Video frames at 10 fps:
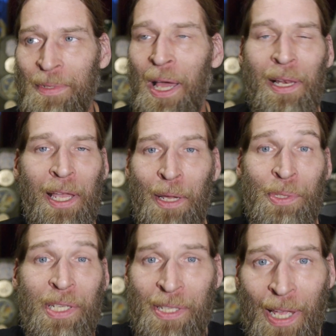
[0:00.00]
not like I
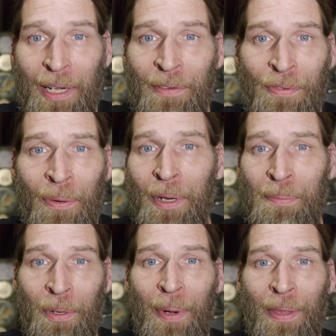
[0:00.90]
was excited for it,
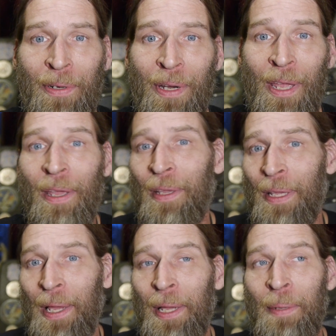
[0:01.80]
but rather
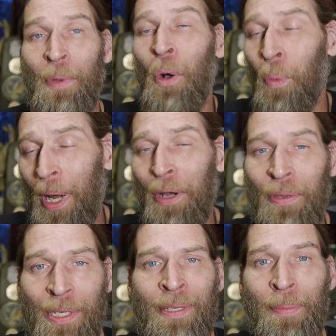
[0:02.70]
uh, aware
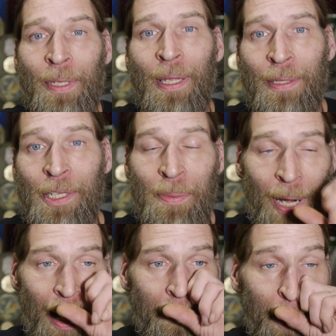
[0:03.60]
that something like this would
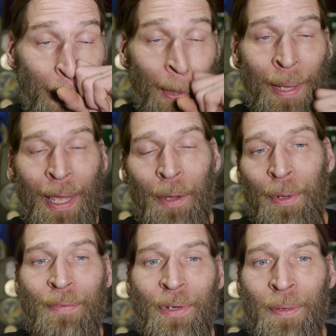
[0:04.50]
happen.
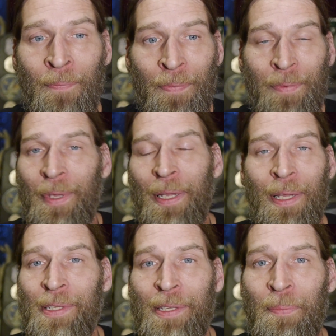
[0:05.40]
However,
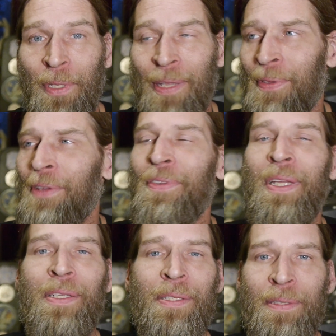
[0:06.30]
uh, a simple, even if it
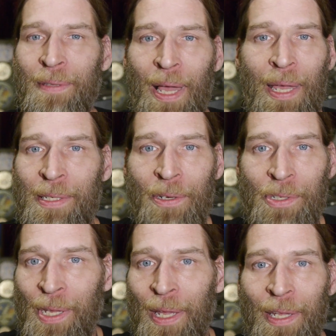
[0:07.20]
is the highest they're
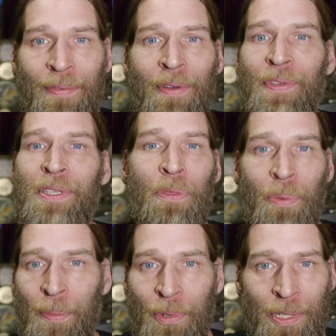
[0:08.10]
saying, even if it's a
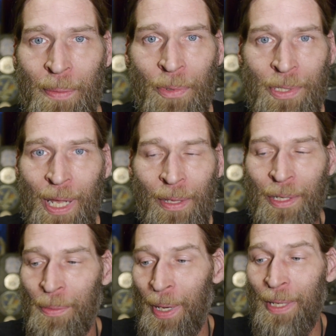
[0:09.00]
3%
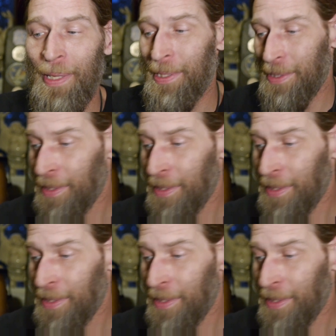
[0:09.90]
mortality rate, that's